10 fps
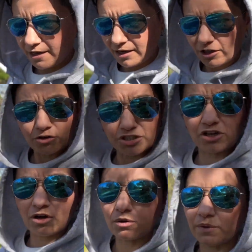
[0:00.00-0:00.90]
coaching
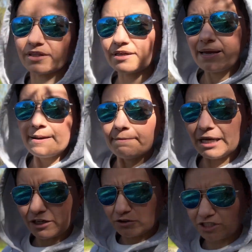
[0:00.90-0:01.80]
call with my
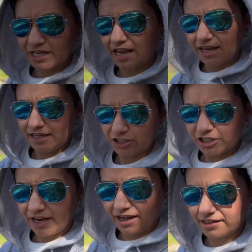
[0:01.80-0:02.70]
coach today, and she
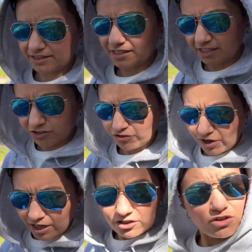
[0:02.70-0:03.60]
has this
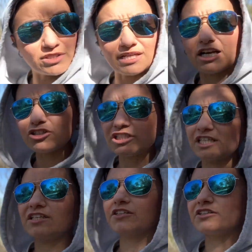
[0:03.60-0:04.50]
friend who's an energy
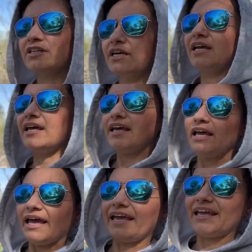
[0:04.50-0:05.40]
healer,
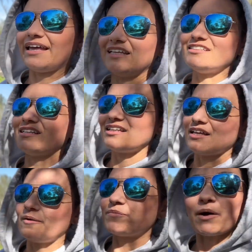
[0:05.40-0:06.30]
and
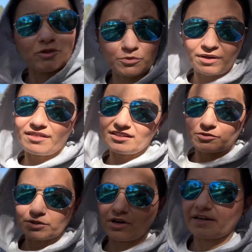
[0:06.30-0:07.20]
that was one of the things that
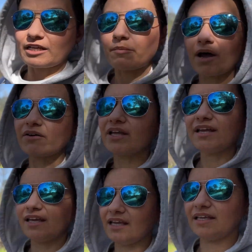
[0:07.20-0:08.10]
we were talking about,
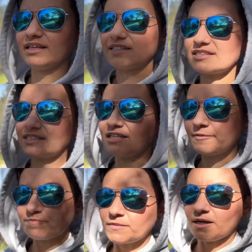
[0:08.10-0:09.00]
is
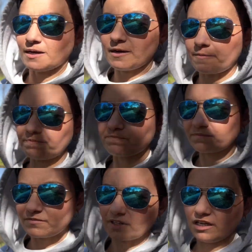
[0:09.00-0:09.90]

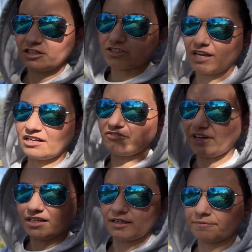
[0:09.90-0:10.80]
just kind of
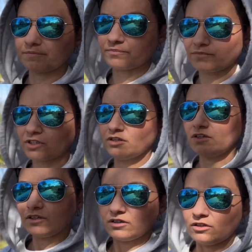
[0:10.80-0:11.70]
like
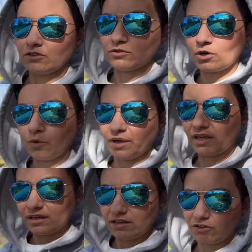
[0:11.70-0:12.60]

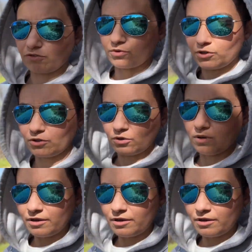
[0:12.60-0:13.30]
growing through